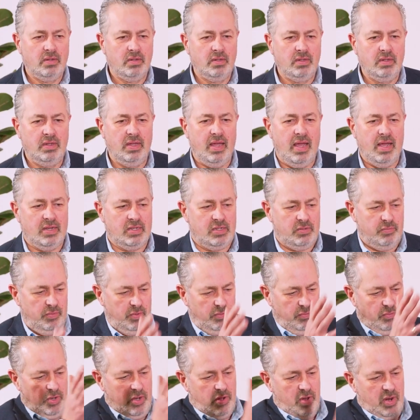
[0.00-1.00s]
yes,
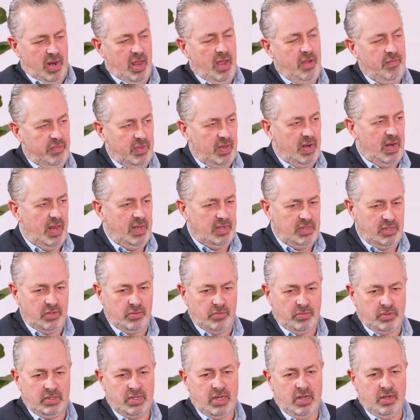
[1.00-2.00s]
you can have the
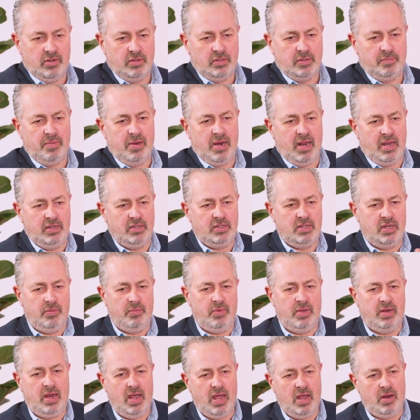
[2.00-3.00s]
classical skills, but actually
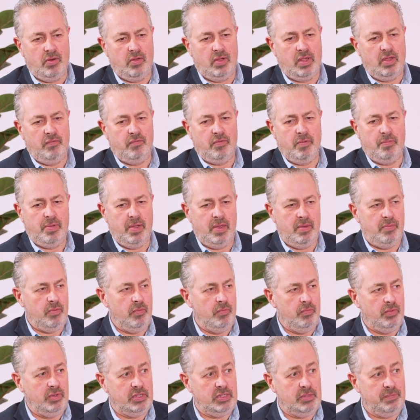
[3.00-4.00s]
we're now looking for people
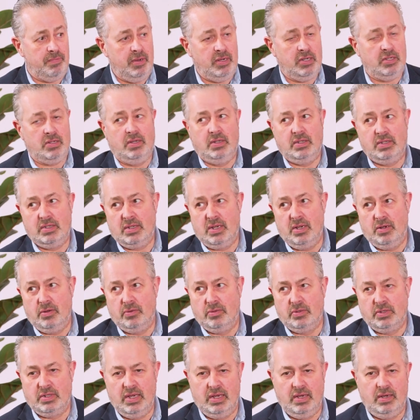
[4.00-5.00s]
with specialist
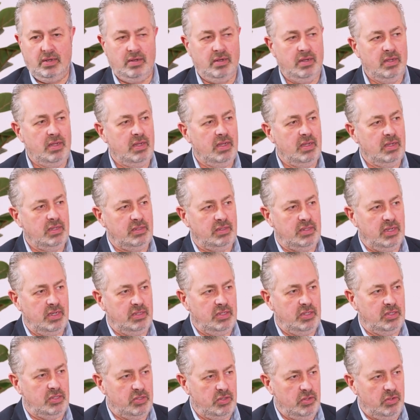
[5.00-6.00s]
skills in
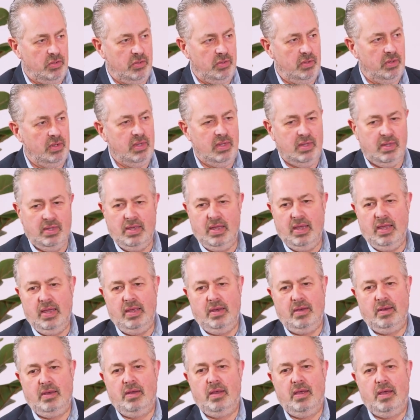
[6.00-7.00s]
digital,
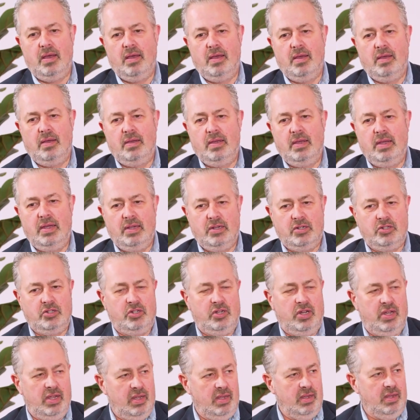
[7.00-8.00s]
in
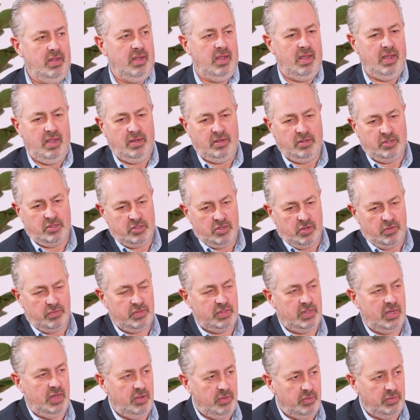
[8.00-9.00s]
ESG, in soft
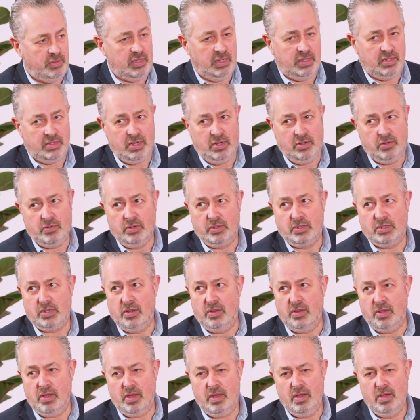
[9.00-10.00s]
skills, etc.
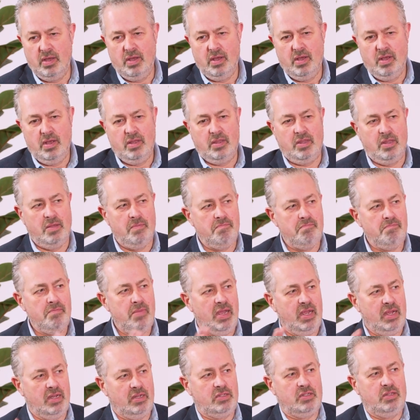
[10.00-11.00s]
So the
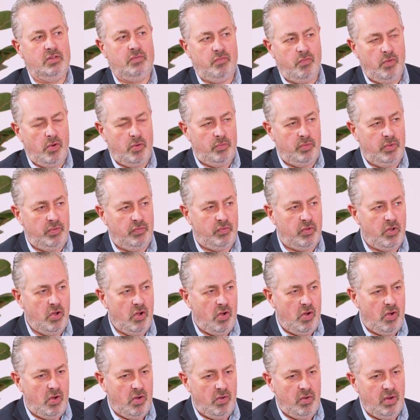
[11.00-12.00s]
mix of what we've
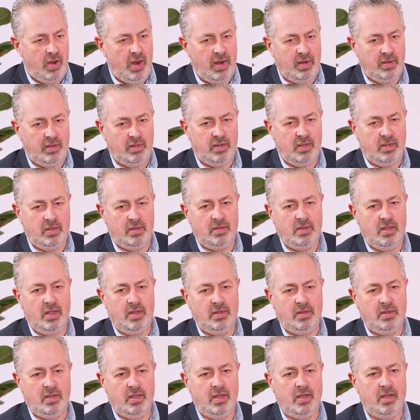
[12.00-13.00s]
got and
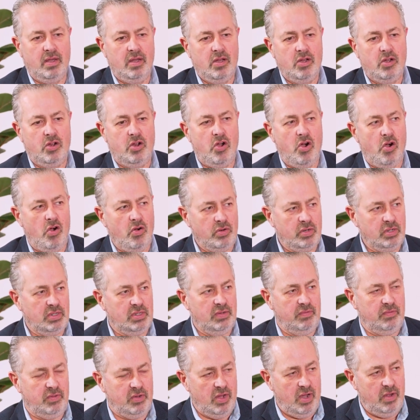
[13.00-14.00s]
the
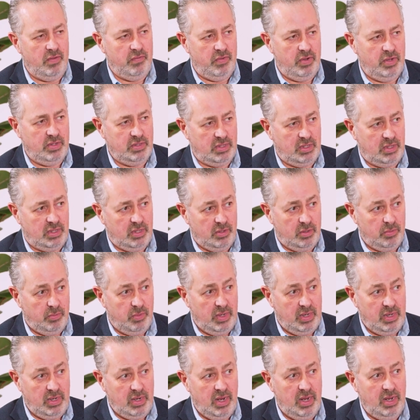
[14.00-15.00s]
cognitive diversity that
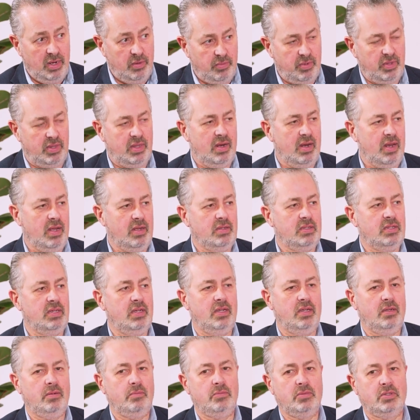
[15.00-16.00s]
we need within our
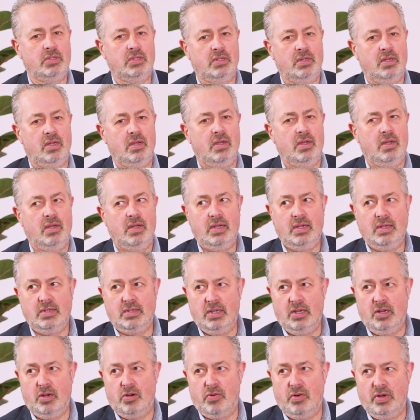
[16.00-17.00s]
teams is
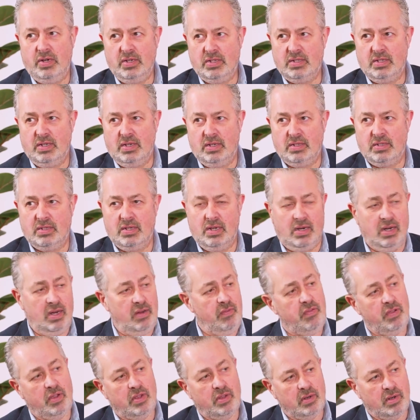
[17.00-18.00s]
increasing
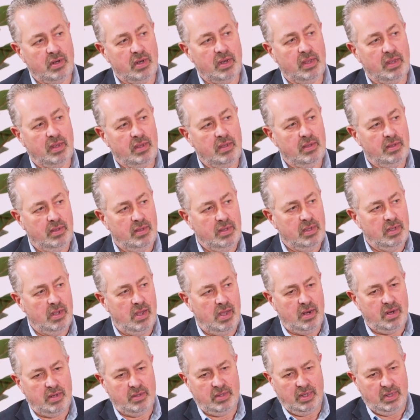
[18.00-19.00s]
significantly.
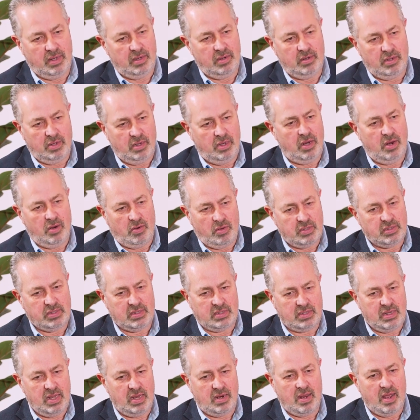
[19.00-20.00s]
And I think, as I
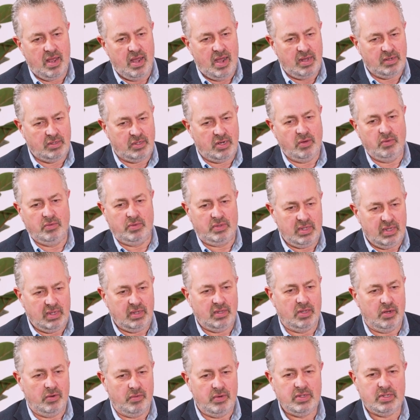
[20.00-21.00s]
said, I don't think
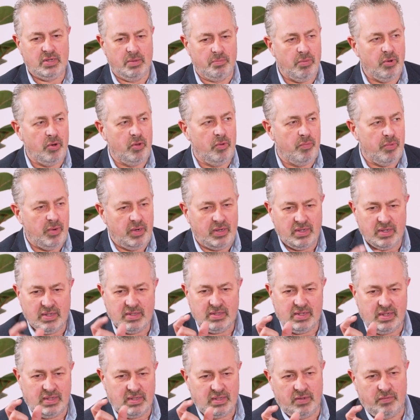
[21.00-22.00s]
there is a blueprint that
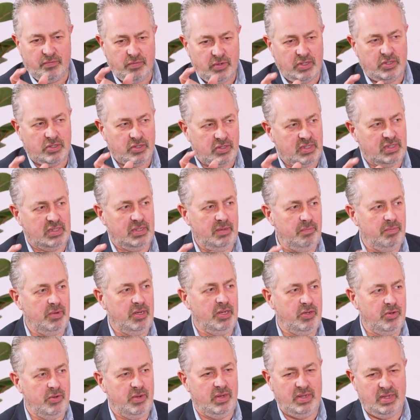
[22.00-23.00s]
says if we just simply
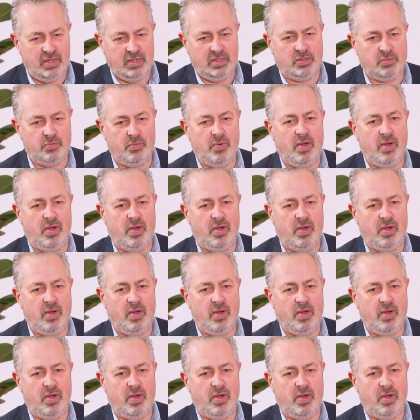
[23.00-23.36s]
do it this